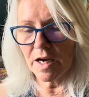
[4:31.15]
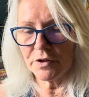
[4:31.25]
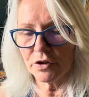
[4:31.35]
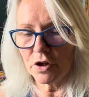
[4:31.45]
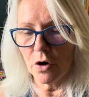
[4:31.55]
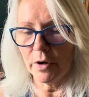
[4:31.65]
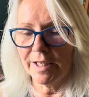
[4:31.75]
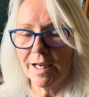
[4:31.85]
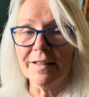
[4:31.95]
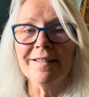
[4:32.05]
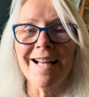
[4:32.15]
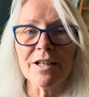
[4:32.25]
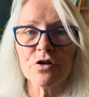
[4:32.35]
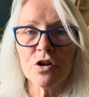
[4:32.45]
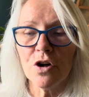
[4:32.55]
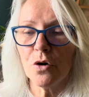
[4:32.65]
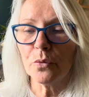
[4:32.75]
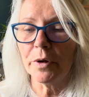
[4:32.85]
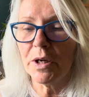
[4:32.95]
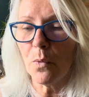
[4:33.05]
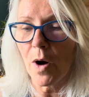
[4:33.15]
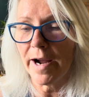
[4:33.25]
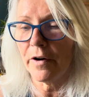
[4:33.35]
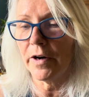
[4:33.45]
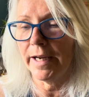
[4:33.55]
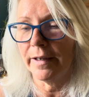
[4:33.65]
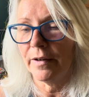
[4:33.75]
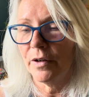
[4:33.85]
undergoing electrical rewiring.